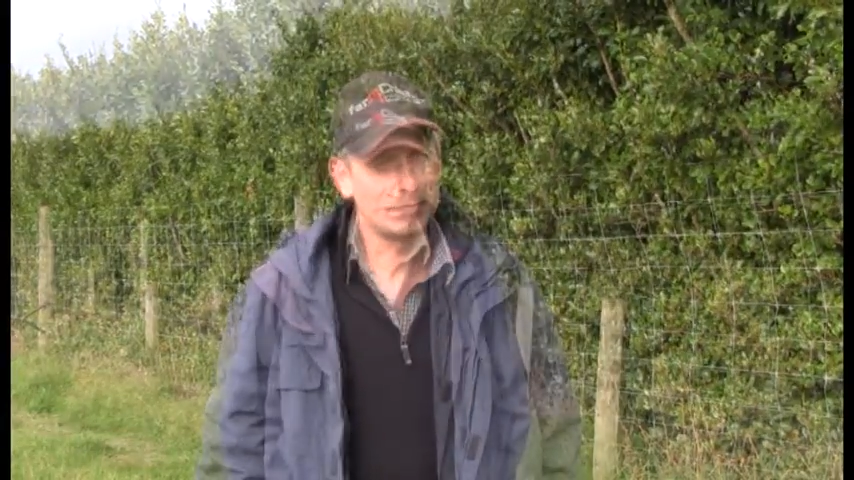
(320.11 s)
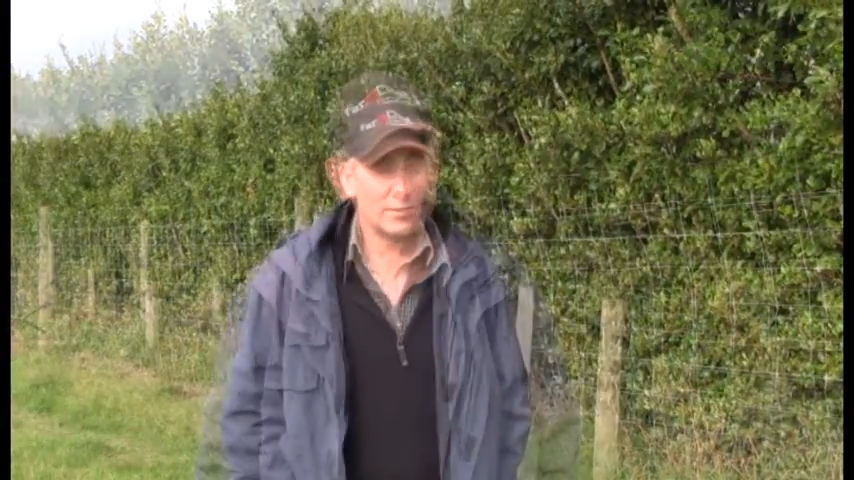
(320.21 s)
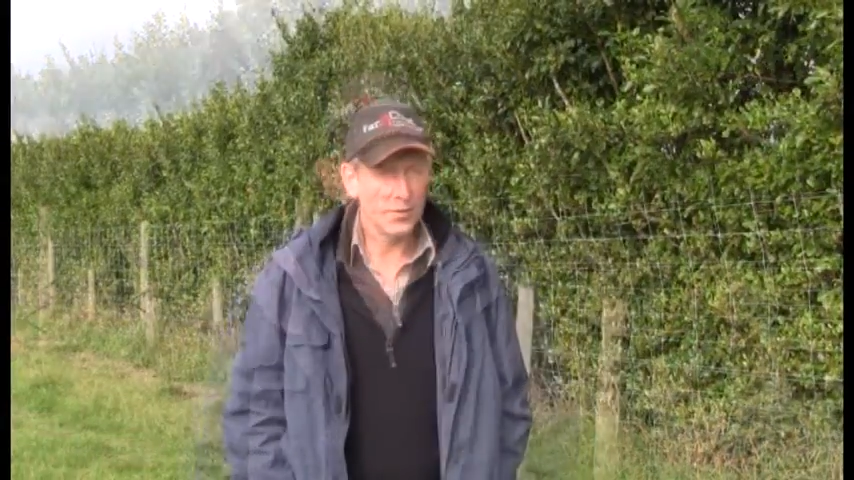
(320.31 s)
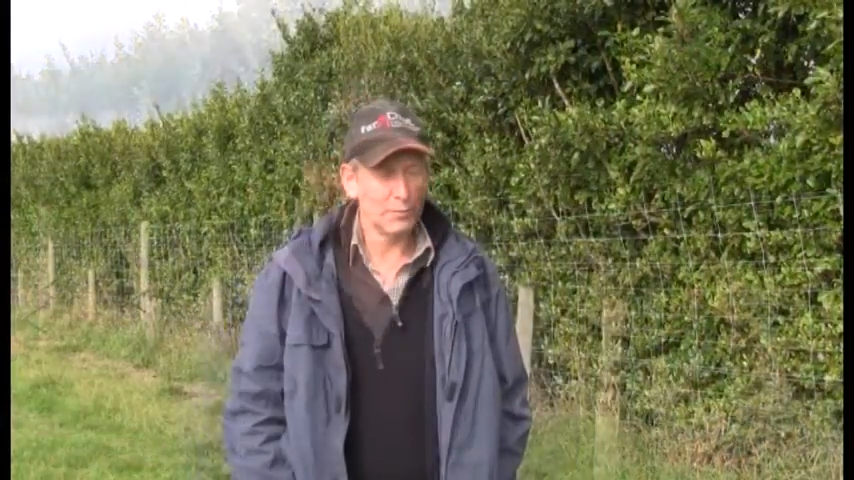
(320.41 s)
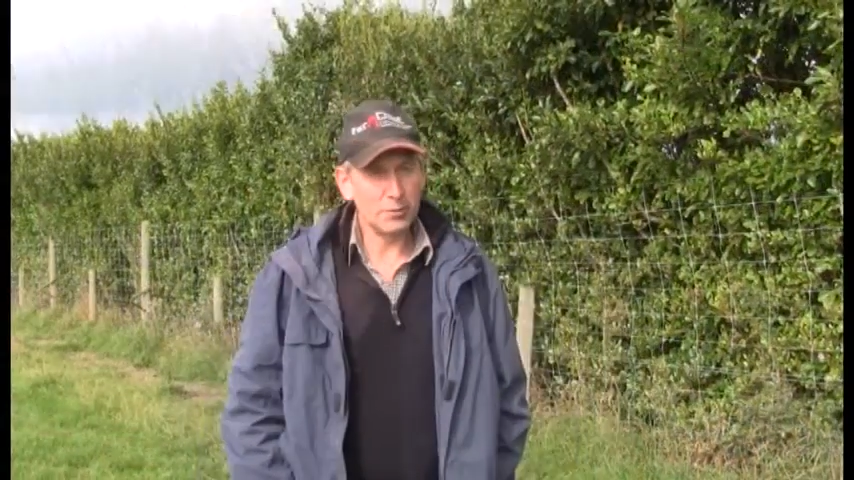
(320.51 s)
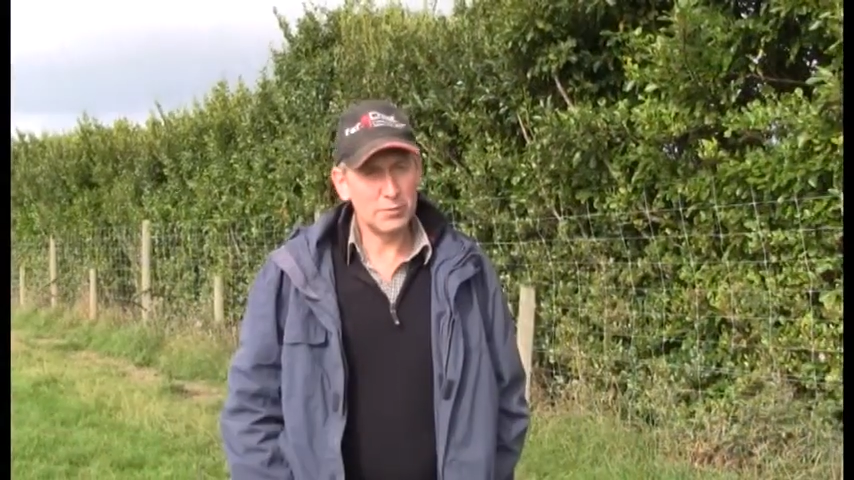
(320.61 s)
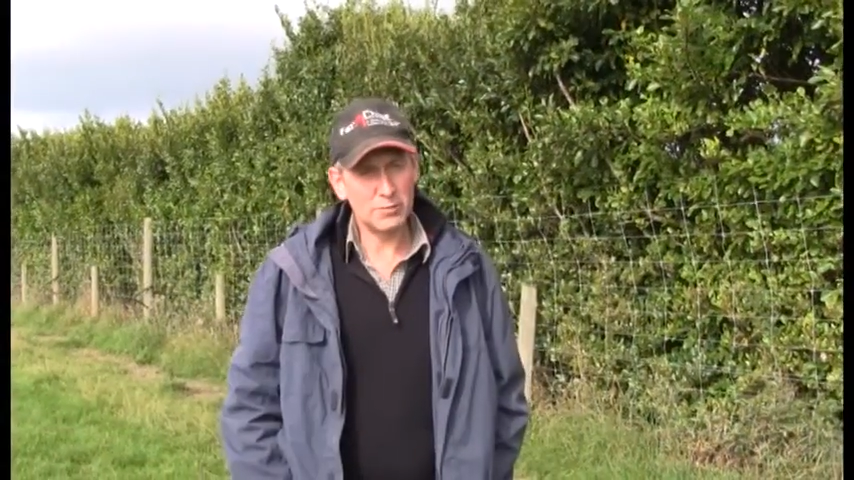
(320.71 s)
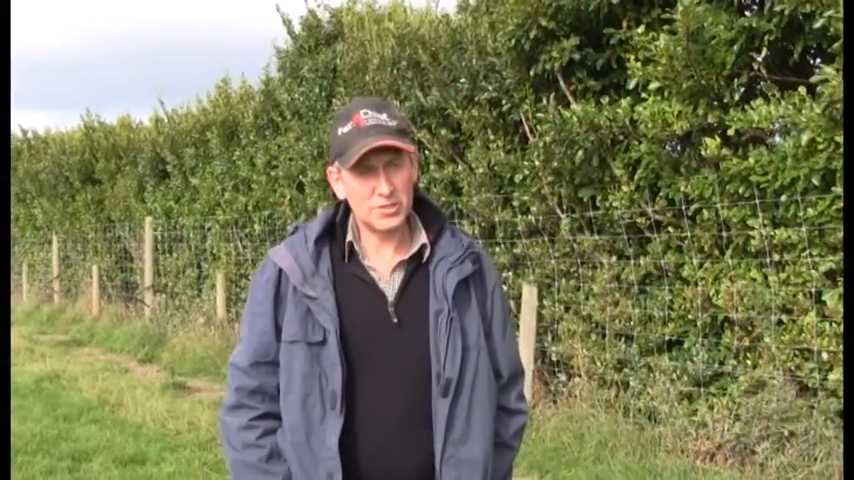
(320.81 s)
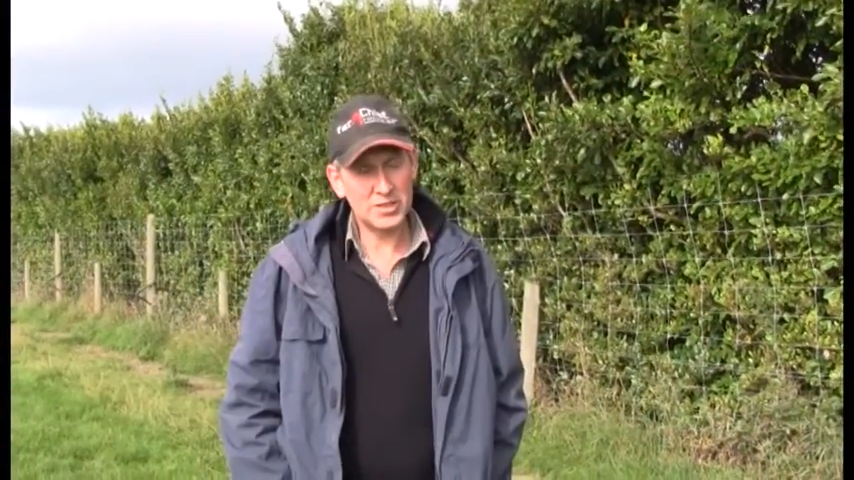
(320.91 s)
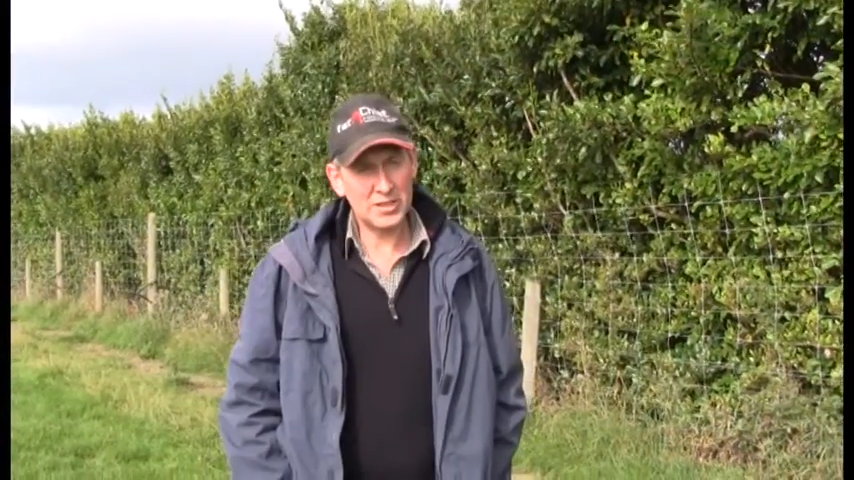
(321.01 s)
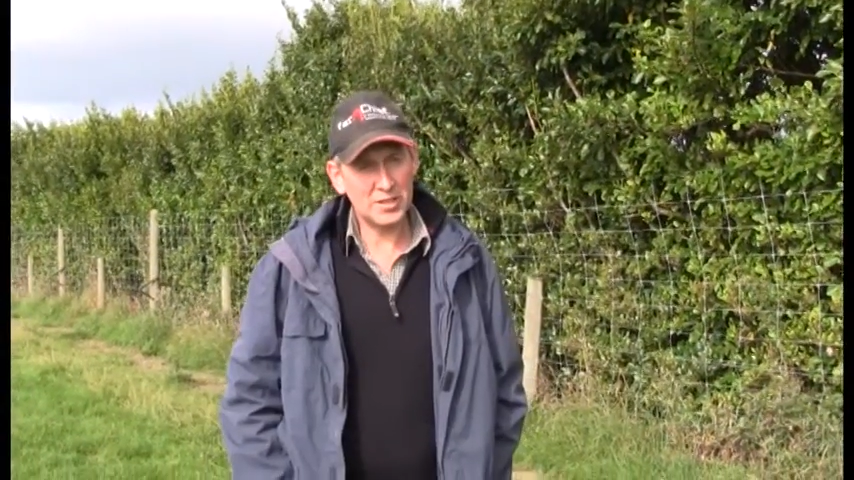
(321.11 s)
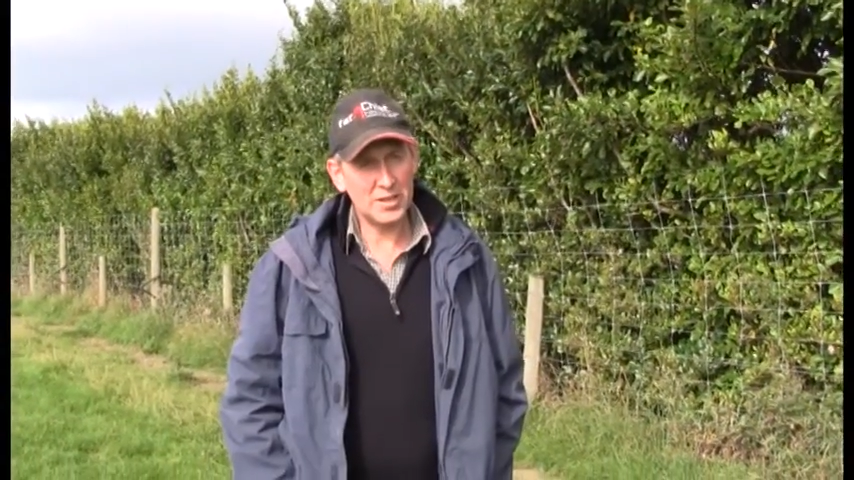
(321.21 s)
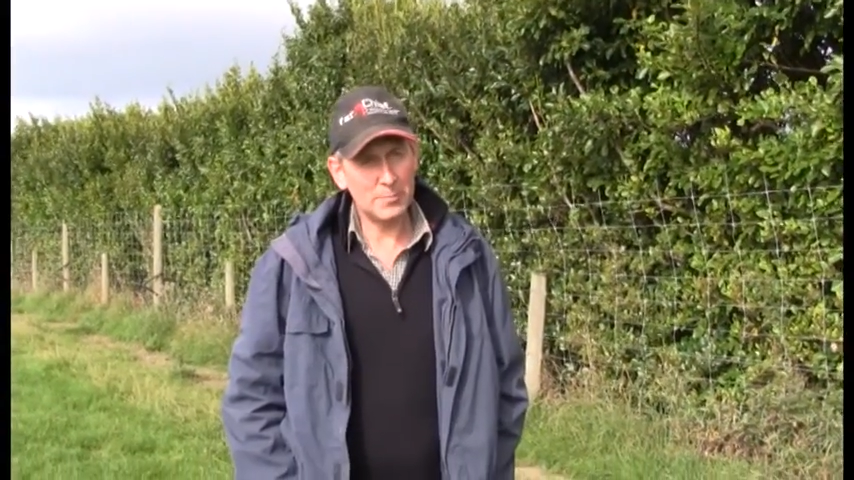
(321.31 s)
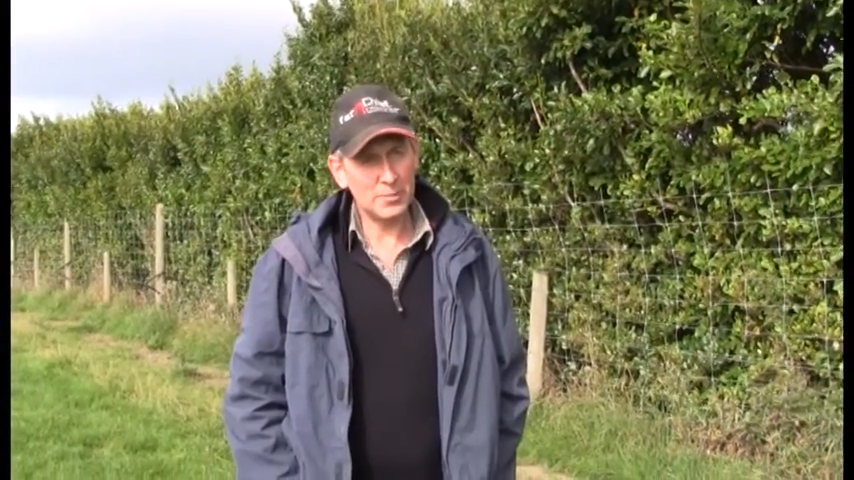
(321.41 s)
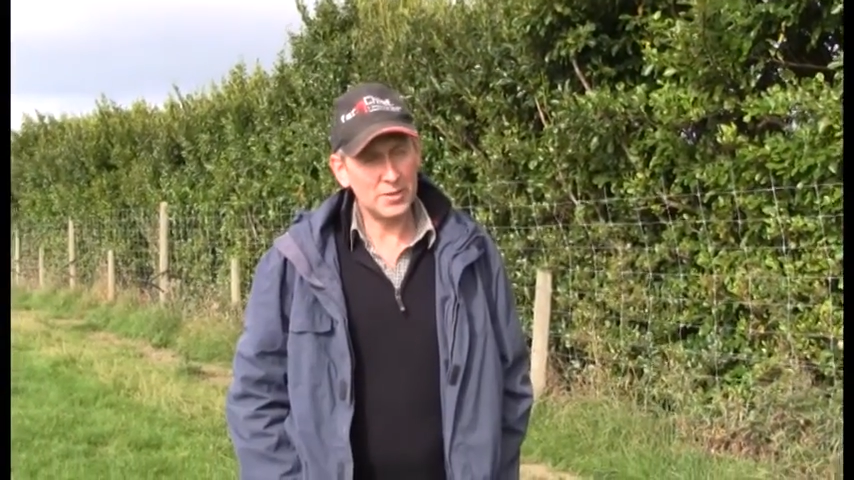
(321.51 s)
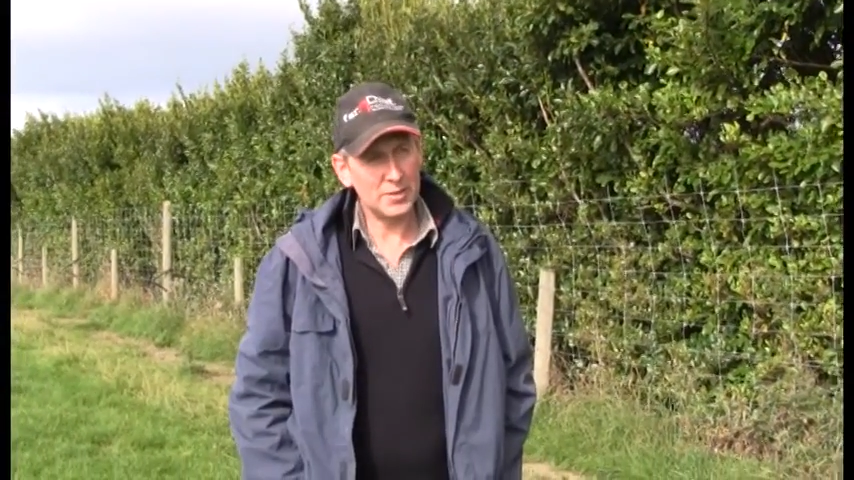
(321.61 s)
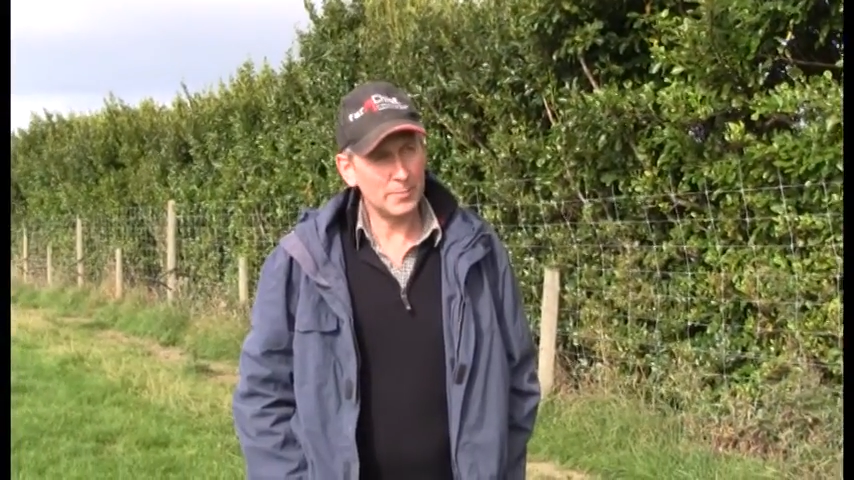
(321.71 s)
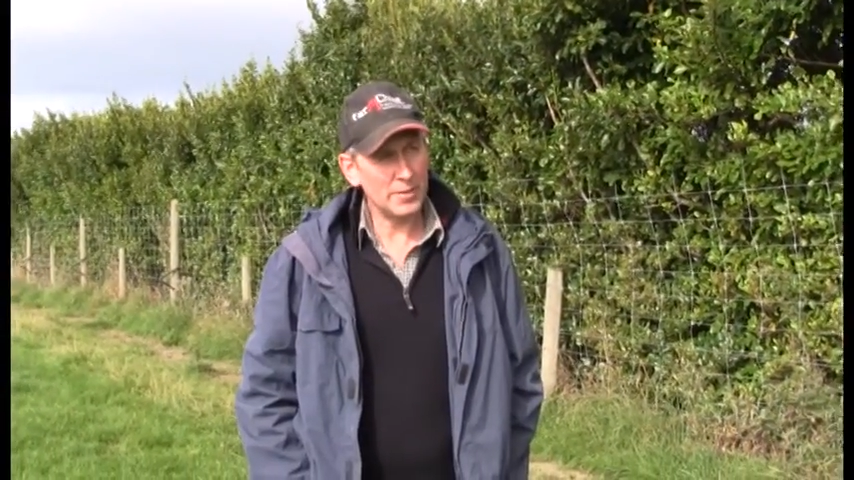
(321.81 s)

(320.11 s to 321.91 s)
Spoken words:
Right, well, we're standing here by the